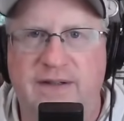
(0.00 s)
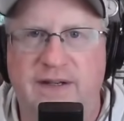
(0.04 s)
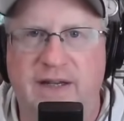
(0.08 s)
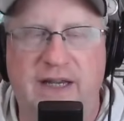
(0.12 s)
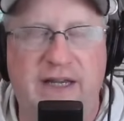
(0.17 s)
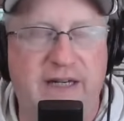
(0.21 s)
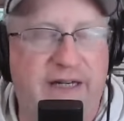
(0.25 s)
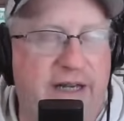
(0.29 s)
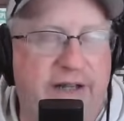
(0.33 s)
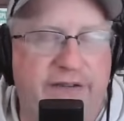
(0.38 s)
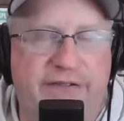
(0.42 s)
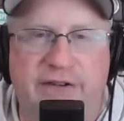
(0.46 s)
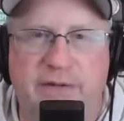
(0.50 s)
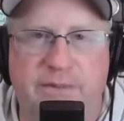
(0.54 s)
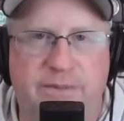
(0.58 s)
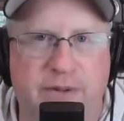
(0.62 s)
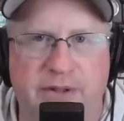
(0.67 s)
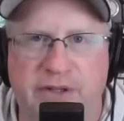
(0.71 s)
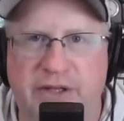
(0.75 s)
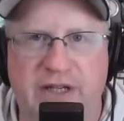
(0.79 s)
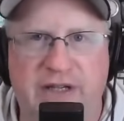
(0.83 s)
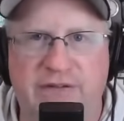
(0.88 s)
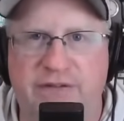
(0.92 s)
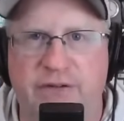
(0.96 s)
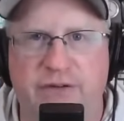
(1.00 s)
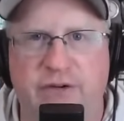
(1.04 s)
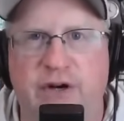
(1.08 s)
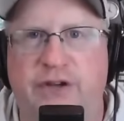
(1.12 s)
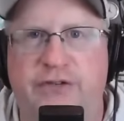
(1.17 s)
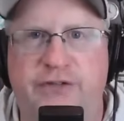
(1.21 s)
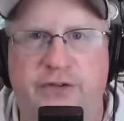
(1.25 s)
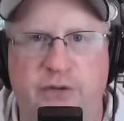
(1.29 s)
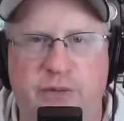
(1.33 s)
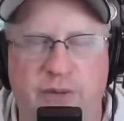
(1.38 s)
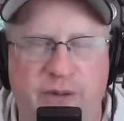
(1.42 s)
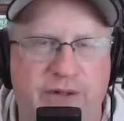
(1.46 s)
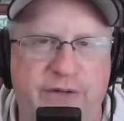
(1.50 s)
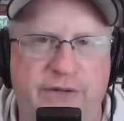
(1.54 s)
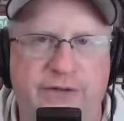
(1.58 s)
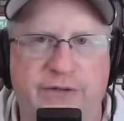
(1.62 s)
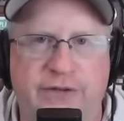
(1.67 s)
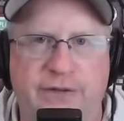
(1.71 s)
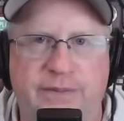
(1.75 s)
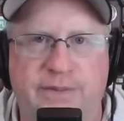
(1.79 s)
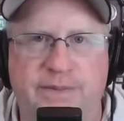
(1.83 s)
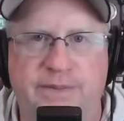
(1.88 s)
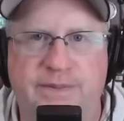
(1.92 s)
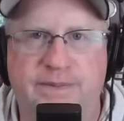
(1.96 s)
He doesn't believe in Russell
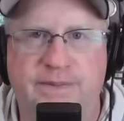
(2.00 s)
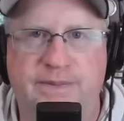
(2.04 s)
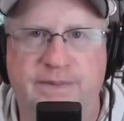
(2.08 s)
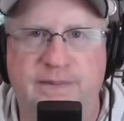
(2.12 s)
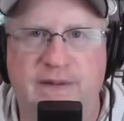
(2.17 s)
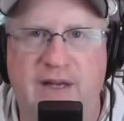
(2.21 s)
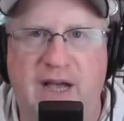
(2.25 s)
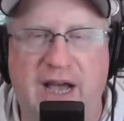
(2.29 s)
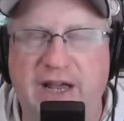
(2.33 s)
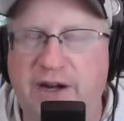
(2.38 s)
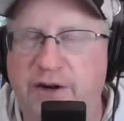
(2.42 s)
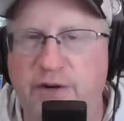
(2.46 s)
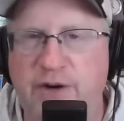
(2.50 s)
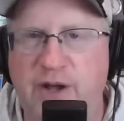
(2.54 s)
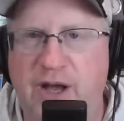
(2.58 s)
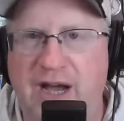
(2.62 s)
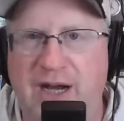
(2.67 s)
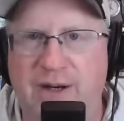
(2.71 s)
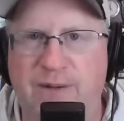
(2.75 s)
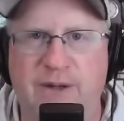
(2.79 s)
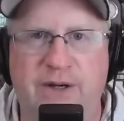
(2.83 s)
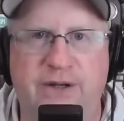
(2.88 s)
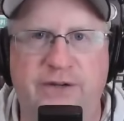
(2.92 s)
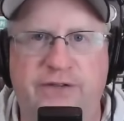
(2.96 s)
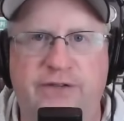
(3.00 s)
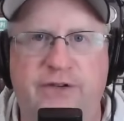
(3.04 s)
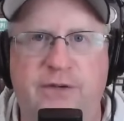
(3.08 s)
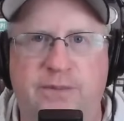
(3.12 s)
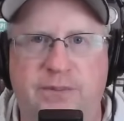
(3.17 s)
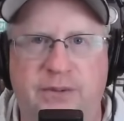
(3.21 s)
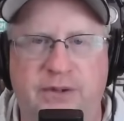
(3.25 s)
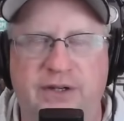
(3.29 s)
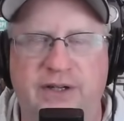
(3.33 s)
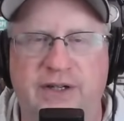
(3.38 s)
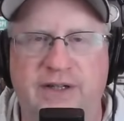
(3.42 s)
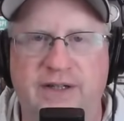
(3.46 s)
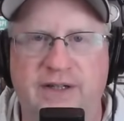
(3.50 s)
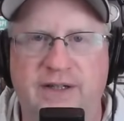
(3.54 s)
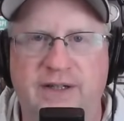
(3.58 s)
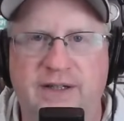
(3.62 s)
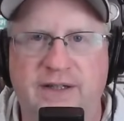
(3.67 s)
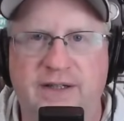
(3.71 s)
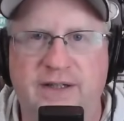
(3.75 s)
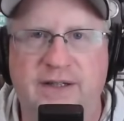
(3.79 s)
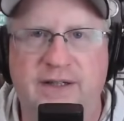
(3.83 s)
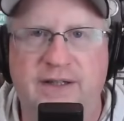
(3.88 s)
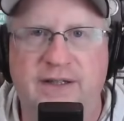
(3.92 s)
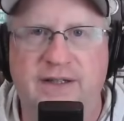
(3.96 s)
Wilson. I don't know how else to put it.
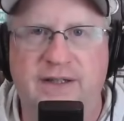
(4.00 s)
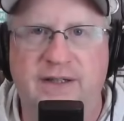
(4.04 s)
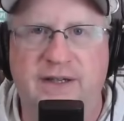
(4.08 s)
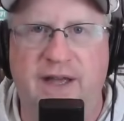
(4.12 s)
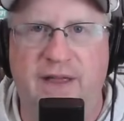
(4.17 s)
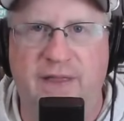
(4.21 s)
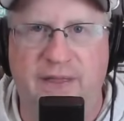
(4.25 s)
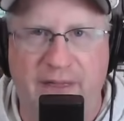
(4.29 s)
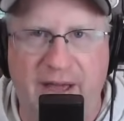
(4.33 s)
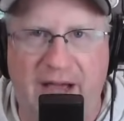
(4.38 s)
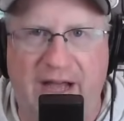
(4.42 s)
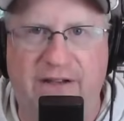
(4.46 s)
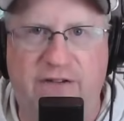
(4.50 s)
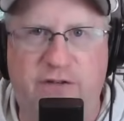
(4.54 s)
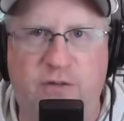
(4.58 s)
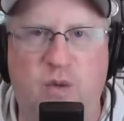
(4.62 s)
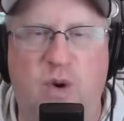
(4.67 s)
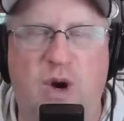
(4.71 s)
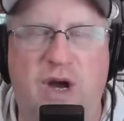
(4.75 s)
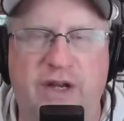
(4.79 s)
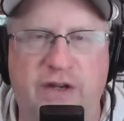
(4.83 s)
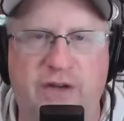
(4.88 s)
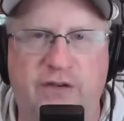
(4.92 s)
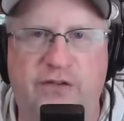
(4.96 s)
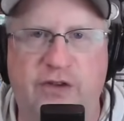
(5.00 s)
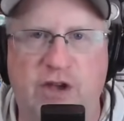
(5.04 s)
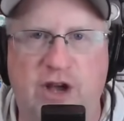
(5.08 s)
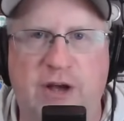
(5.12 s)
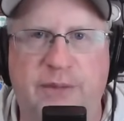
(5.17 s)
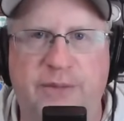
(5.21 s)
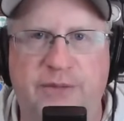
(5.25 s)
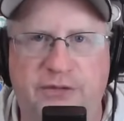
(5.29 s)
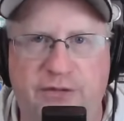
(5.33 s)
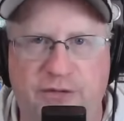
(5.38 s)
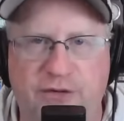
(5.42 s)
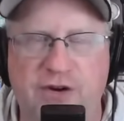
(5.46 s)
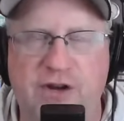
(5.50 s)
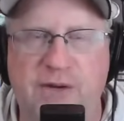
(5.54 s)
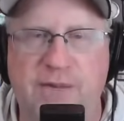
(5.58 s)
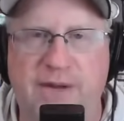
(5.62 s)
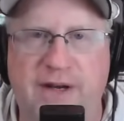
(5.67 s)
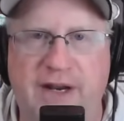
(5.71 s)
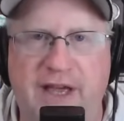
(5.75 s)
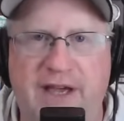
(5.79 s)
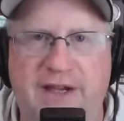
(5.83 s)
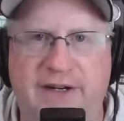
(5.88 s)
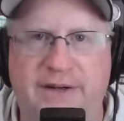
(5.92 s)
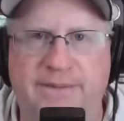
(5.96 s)
And that's why you saw him
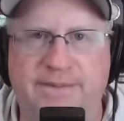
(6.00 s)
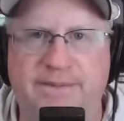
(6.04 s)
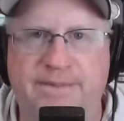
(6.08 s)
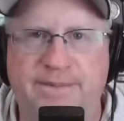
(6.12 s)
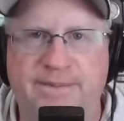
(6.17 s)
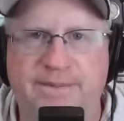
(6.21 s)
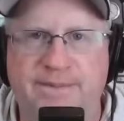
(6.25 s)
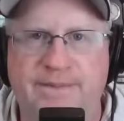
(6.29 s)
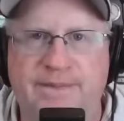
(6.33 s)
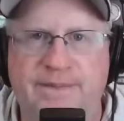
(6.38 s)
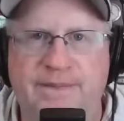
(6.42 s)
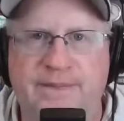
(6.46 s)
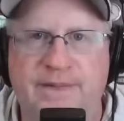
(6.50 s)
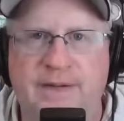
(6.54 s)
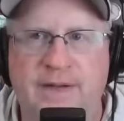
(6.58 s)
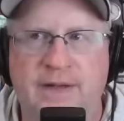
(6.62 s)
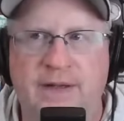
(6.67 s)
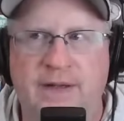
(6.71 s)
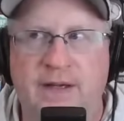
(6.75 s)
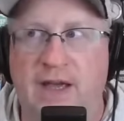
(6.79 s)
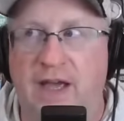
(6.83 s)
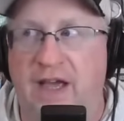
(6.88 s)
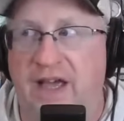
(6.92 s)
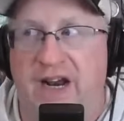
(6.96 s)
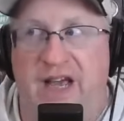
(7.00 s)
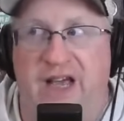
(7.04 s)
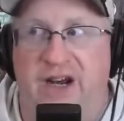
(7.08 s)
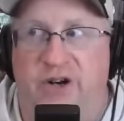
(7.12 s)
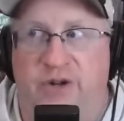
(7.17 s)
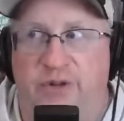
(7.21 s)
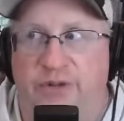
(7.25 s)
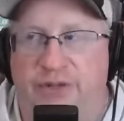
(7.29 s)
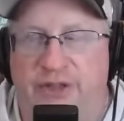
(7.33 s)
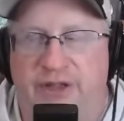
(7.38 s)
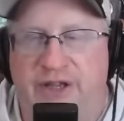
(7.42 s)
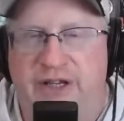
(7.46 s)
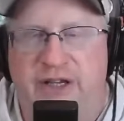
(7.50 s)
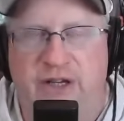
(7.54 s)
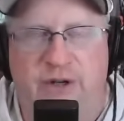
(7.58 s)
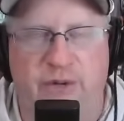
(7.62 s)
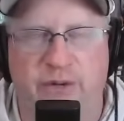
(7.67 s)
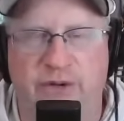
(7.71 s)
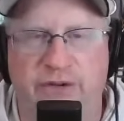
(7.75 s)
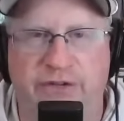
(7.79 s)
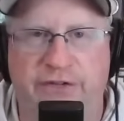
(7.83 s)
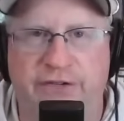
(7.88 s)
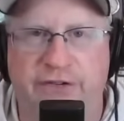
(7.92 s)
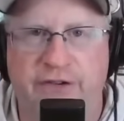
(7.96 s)
screaming at him. And I don't think it
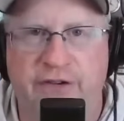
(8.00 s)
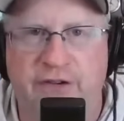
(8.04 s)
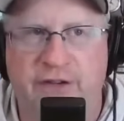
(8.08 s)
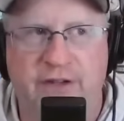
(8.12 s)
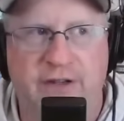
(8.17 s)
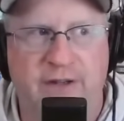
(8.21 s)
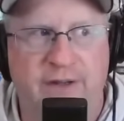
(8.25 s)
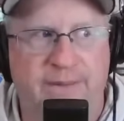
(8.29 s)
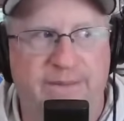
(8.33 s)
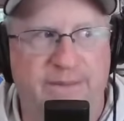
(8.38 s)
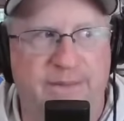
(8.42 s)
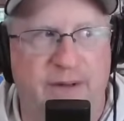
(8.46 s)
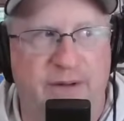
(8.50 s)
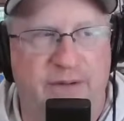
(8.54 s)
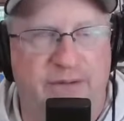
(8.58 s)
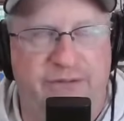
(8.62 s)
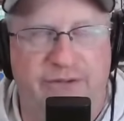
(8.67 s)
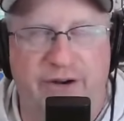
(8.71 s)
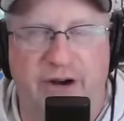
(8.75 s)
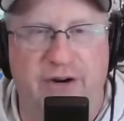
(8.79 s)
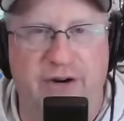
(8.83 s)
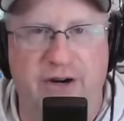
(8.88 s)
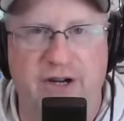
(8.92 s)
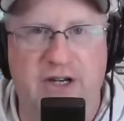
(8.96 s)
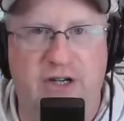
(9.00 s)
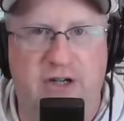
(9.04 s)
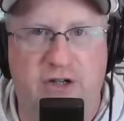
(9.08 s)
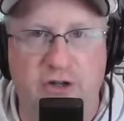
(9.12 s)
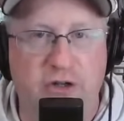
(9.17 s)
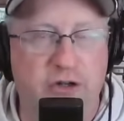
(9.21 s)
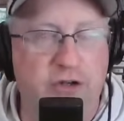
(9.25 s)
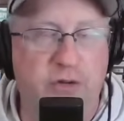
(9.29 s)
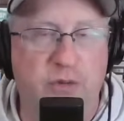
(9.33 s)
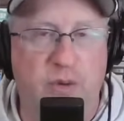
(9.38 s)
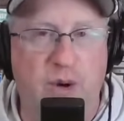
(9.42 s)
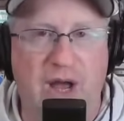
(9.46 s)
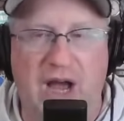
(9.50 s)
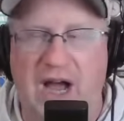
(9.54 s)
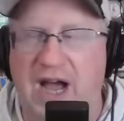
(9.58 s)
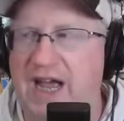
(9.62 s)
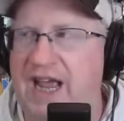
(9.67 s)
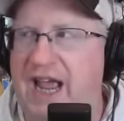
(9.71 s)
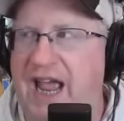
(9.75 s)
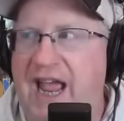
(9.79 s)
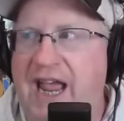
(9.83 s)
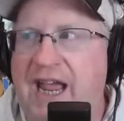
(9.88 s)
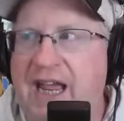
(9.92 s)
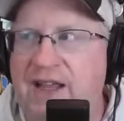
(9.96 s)
was a very good way.
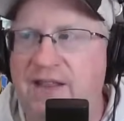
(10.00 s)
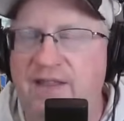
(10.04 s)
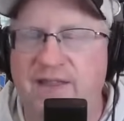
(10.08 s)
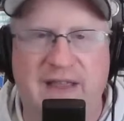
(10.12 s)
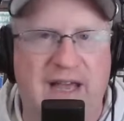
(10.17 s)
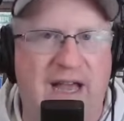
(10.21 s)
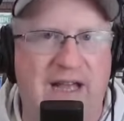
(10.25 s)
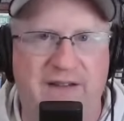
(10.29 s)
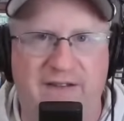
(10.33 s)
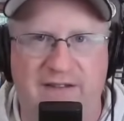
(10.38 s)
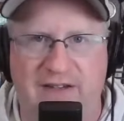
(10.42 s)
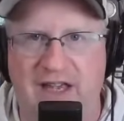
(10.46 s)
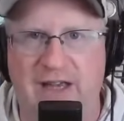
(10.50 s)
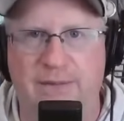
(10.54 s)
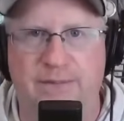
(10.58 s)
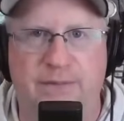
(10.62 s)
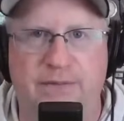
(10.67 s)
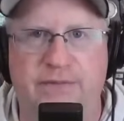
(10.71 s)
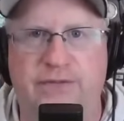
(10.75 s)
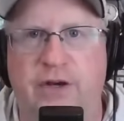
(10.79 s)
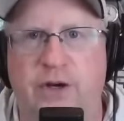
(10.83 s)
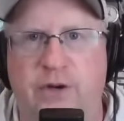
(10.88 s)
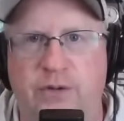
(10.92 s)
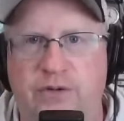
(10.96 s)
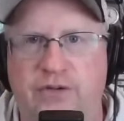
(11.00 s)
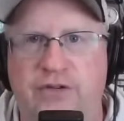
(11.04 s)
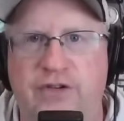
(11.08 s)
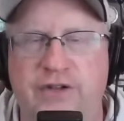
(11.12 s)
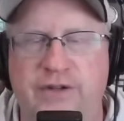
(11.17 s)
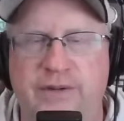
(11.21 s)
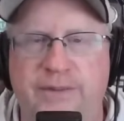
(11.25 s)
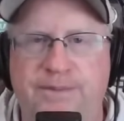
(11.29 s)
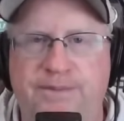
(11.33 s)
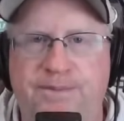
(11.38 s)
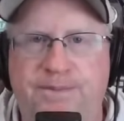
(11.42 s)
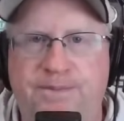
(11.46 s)
I hate that type of coaching.